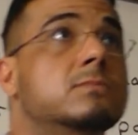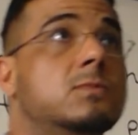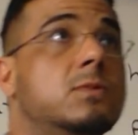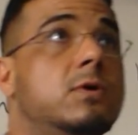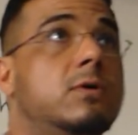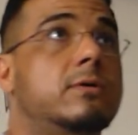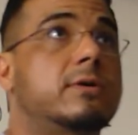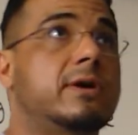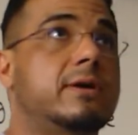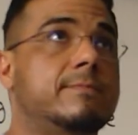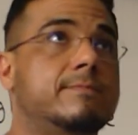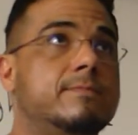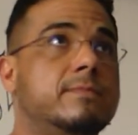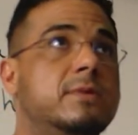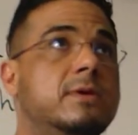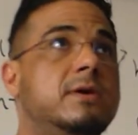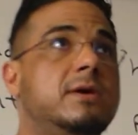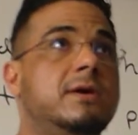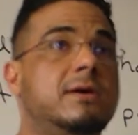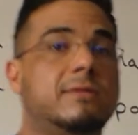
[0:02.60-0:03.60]
Okay.
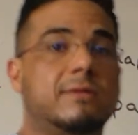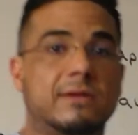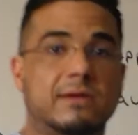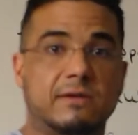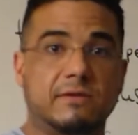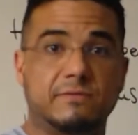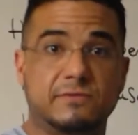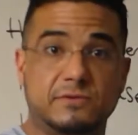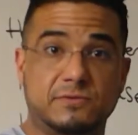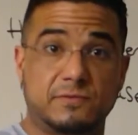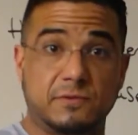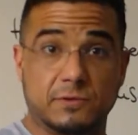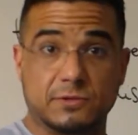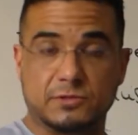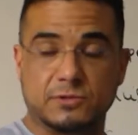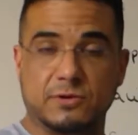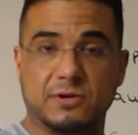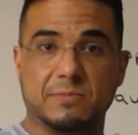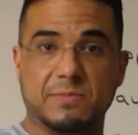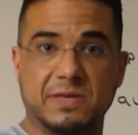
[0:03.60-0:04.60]
Thank you for
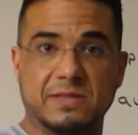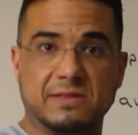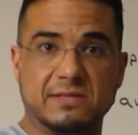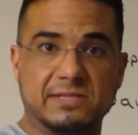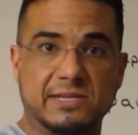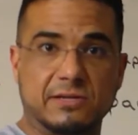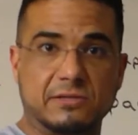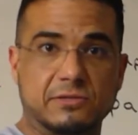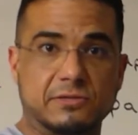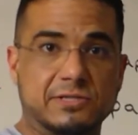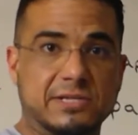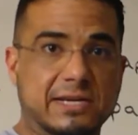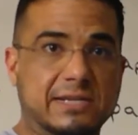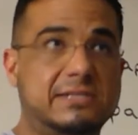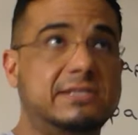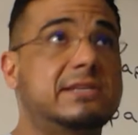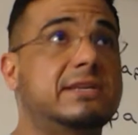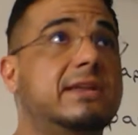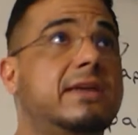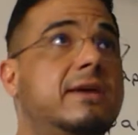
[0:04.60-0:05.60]
joining me in this
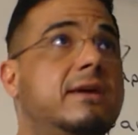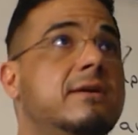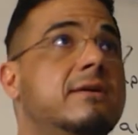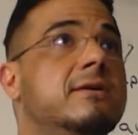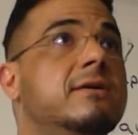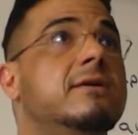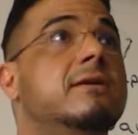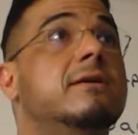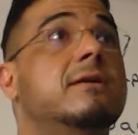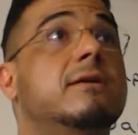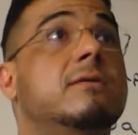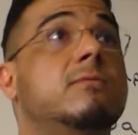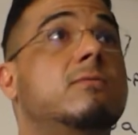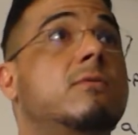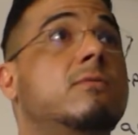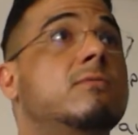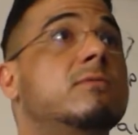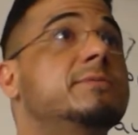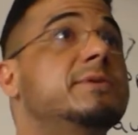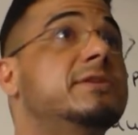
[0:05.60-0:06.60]
exercise today.
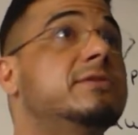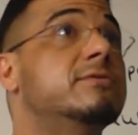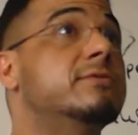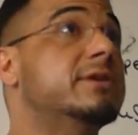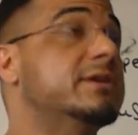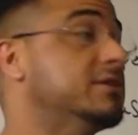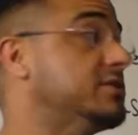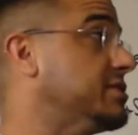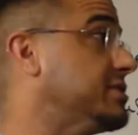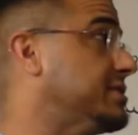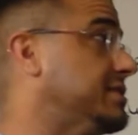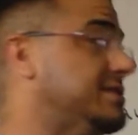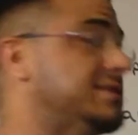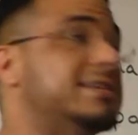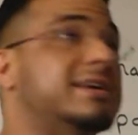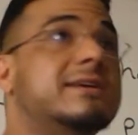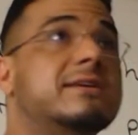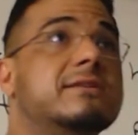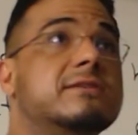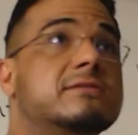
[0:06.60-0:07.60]
What we'll be doing in just a
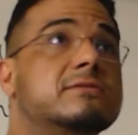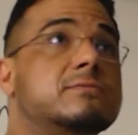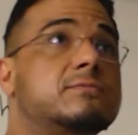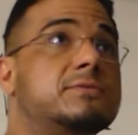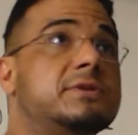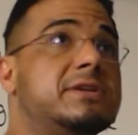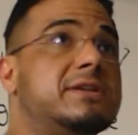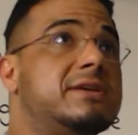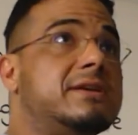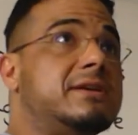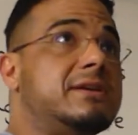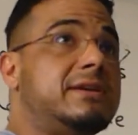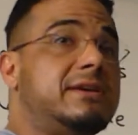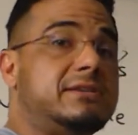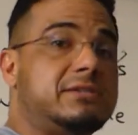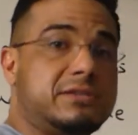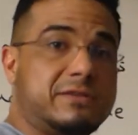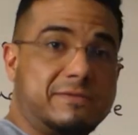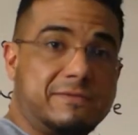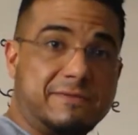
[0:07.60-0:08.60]
second is reading
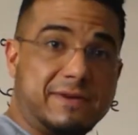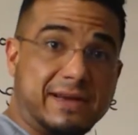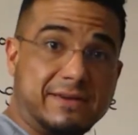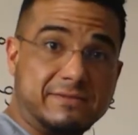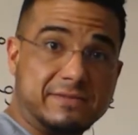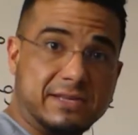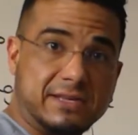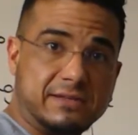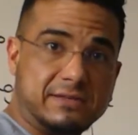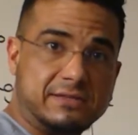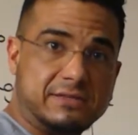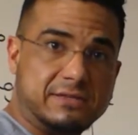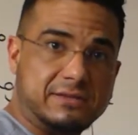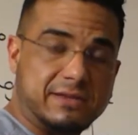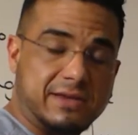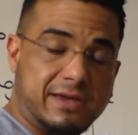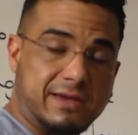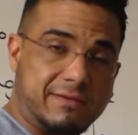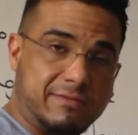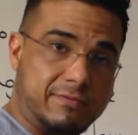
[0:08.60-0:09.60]
each of the 5 sentences
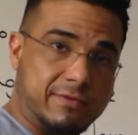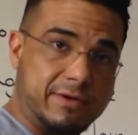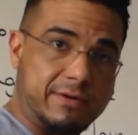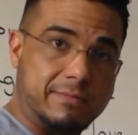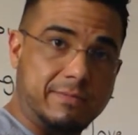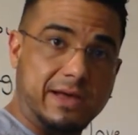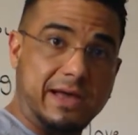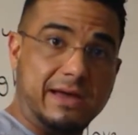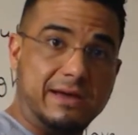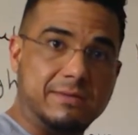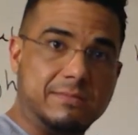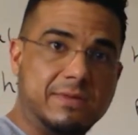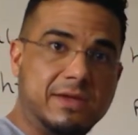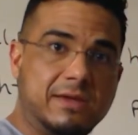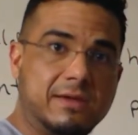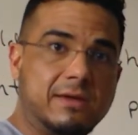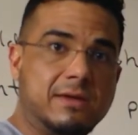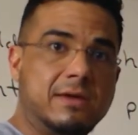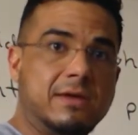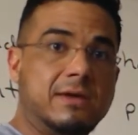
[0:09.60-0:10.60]
I have written behind
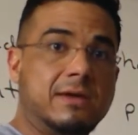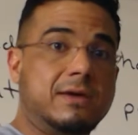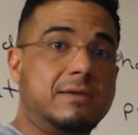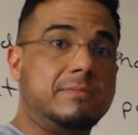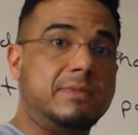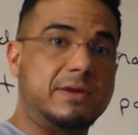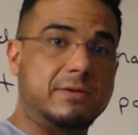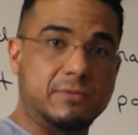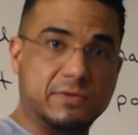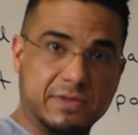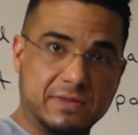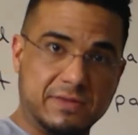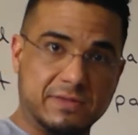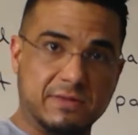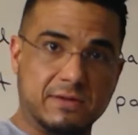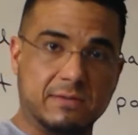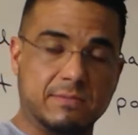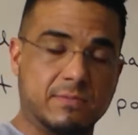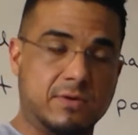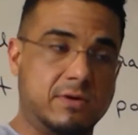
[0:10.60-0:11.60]
me. Embedded within
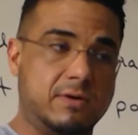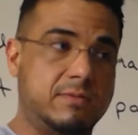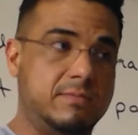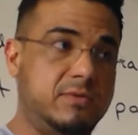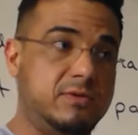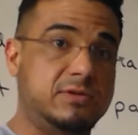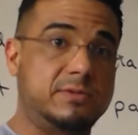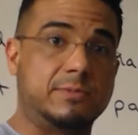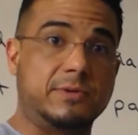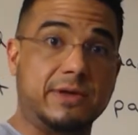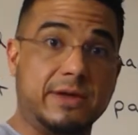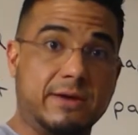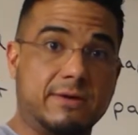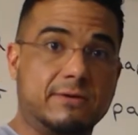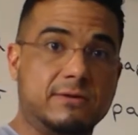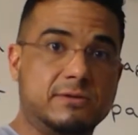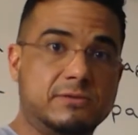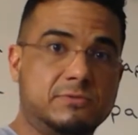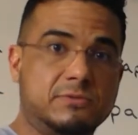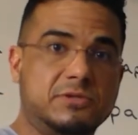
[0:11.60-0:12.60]
them are multiple
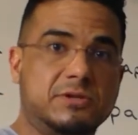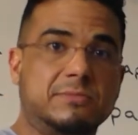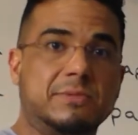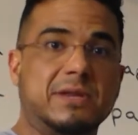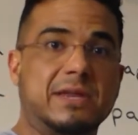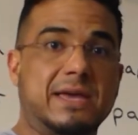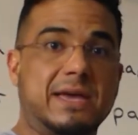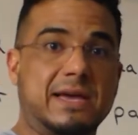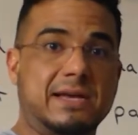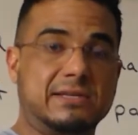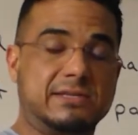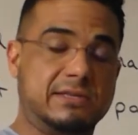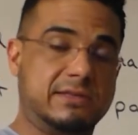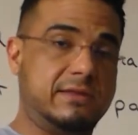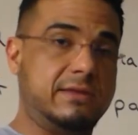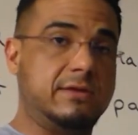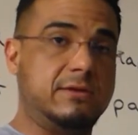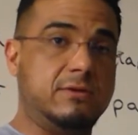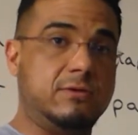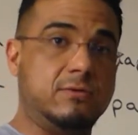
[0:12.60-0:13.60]
errors, which I'm going to ask
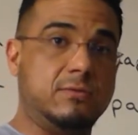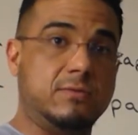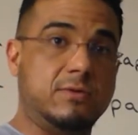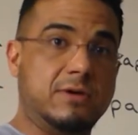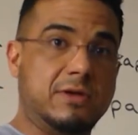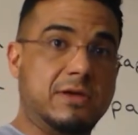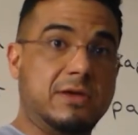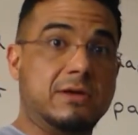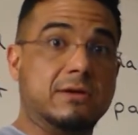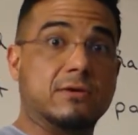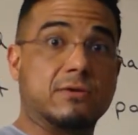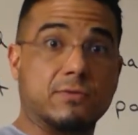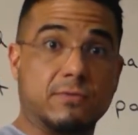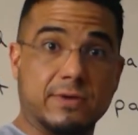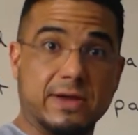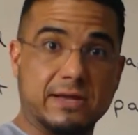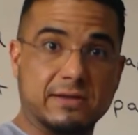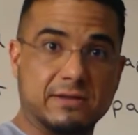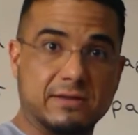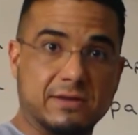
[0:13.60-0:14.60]
that you
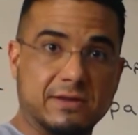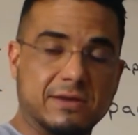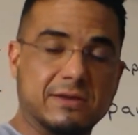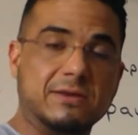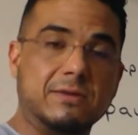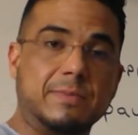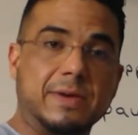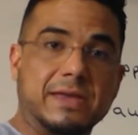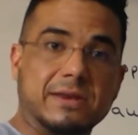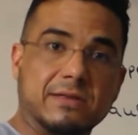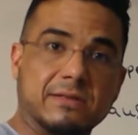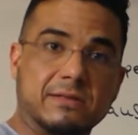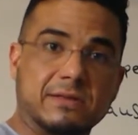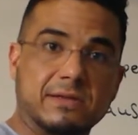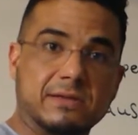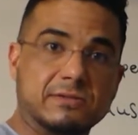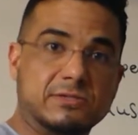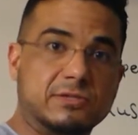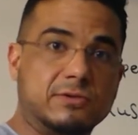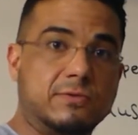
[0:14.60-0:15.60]
correct
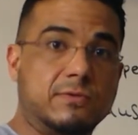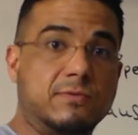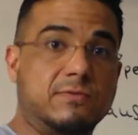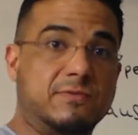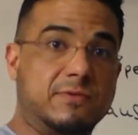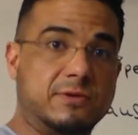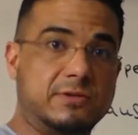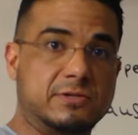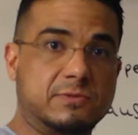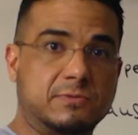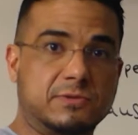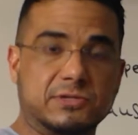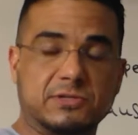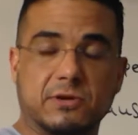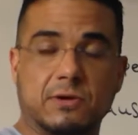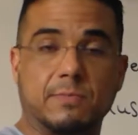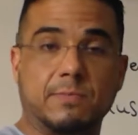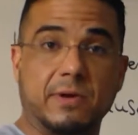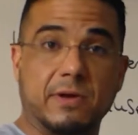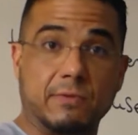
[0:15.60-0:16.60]
independently. So first, we'll
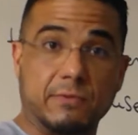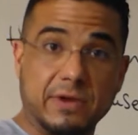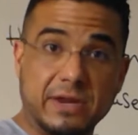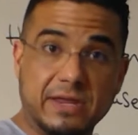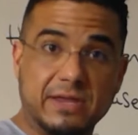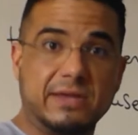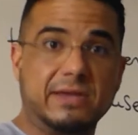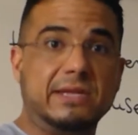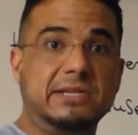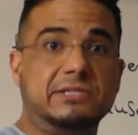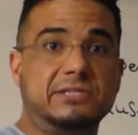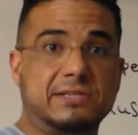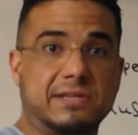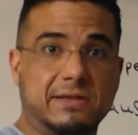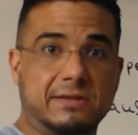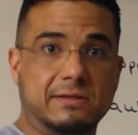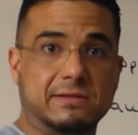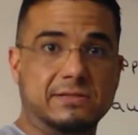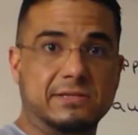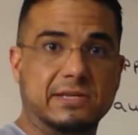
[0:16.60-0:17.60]
start by reading each
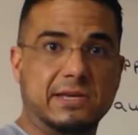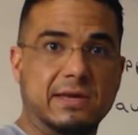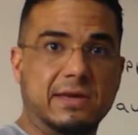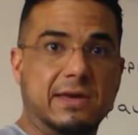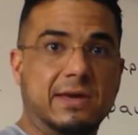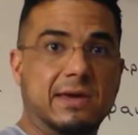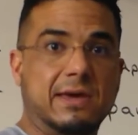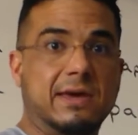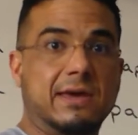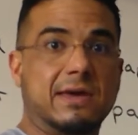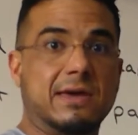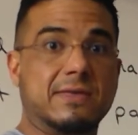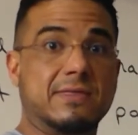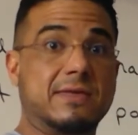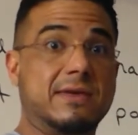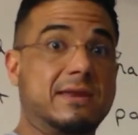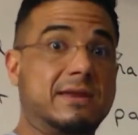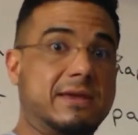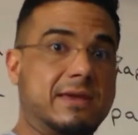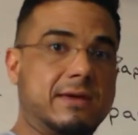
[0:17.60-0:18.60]
sentence. And
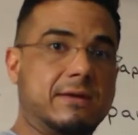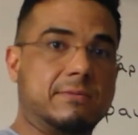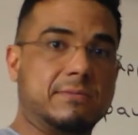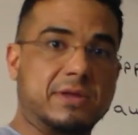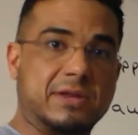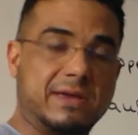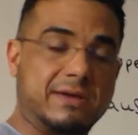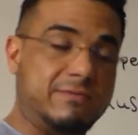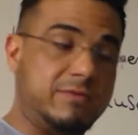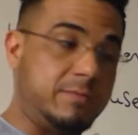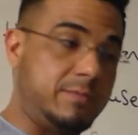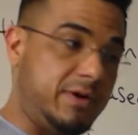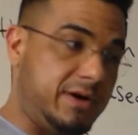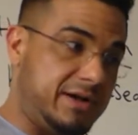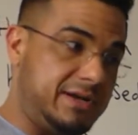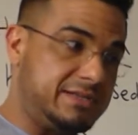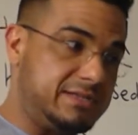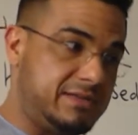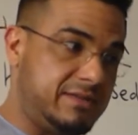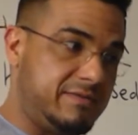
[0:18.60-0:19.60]
then again, I'm going to have you
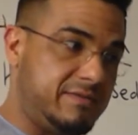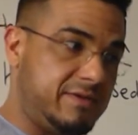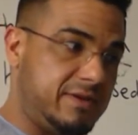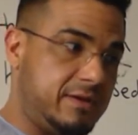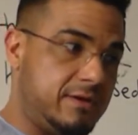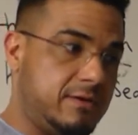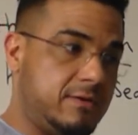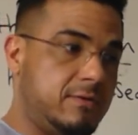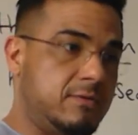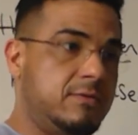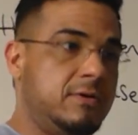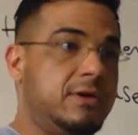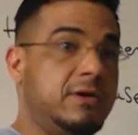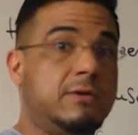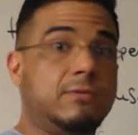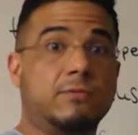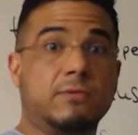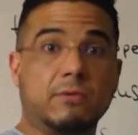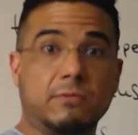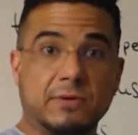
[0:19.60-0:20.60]
pause the video,
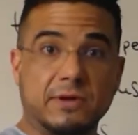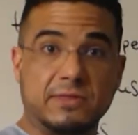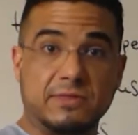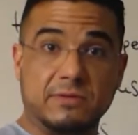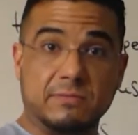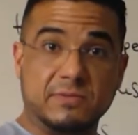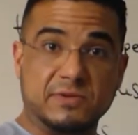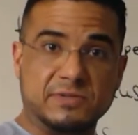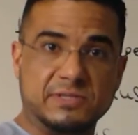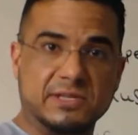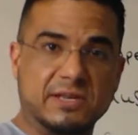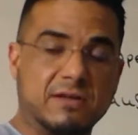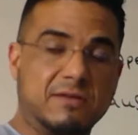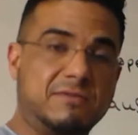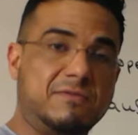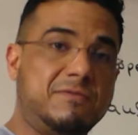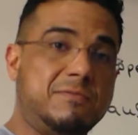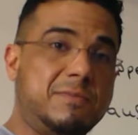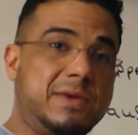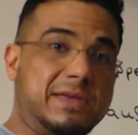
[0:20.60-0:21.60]
reread them
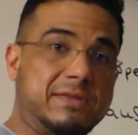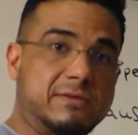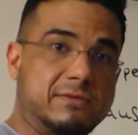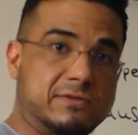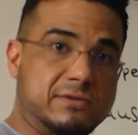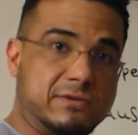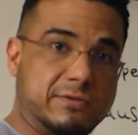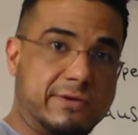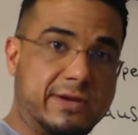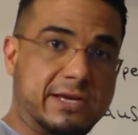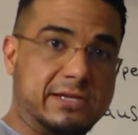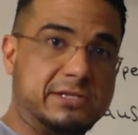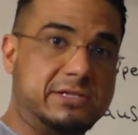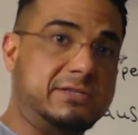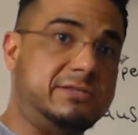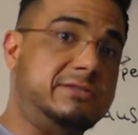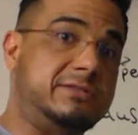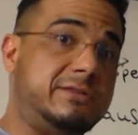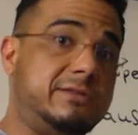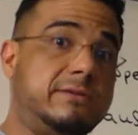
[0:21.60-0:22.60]
yourself, make those
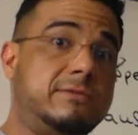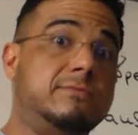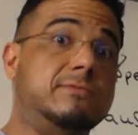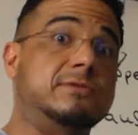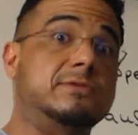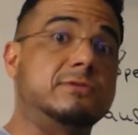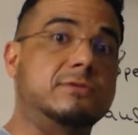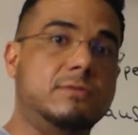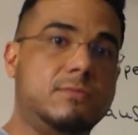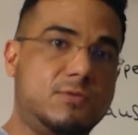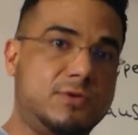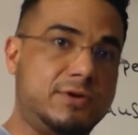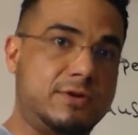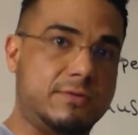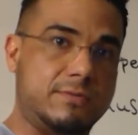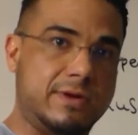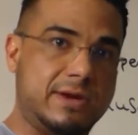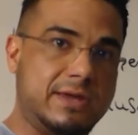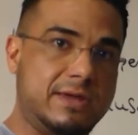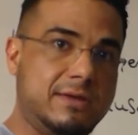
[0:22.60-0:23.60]
corrections, and then resume when
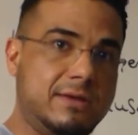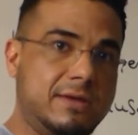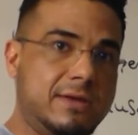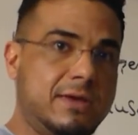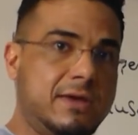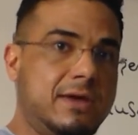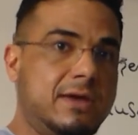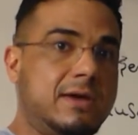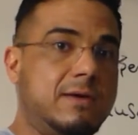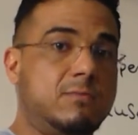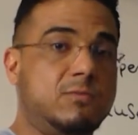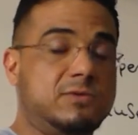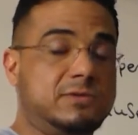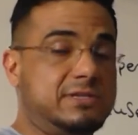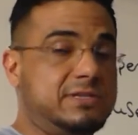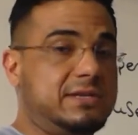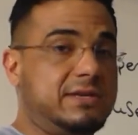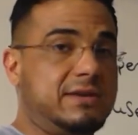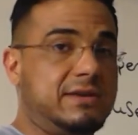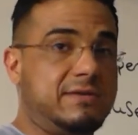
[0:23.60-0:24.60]
you're ready. And we'll
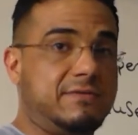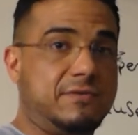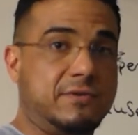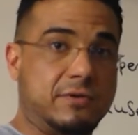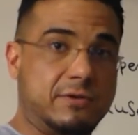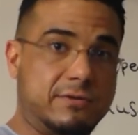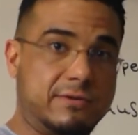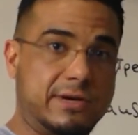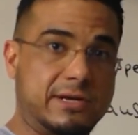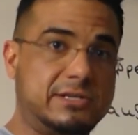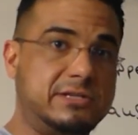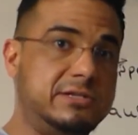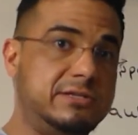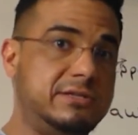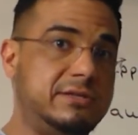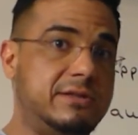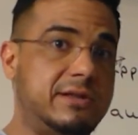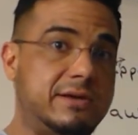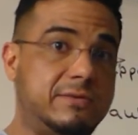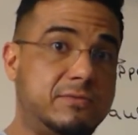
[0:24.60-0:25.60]
see if your
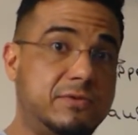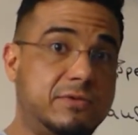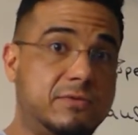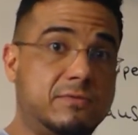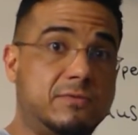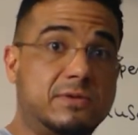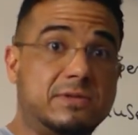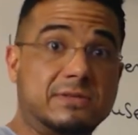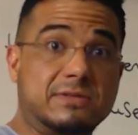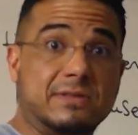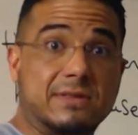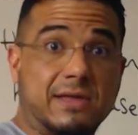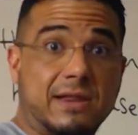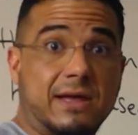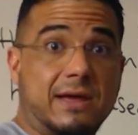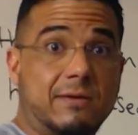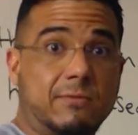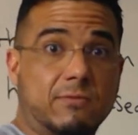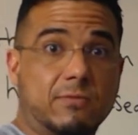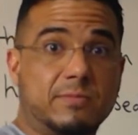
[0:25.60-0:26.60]
corrections align with the ones that
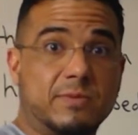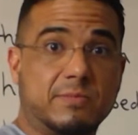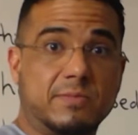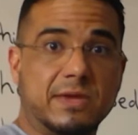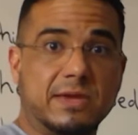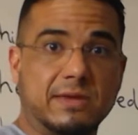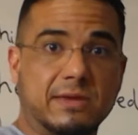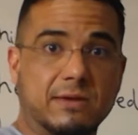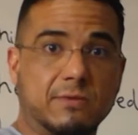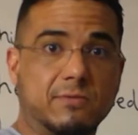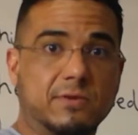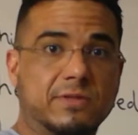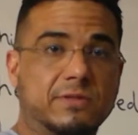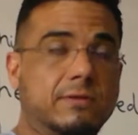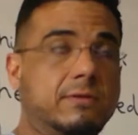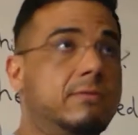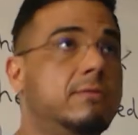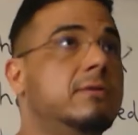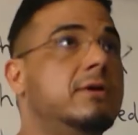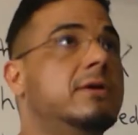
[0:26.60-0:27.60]
I will be making with
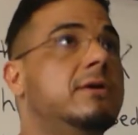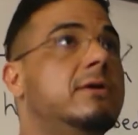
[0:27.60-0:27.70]
you.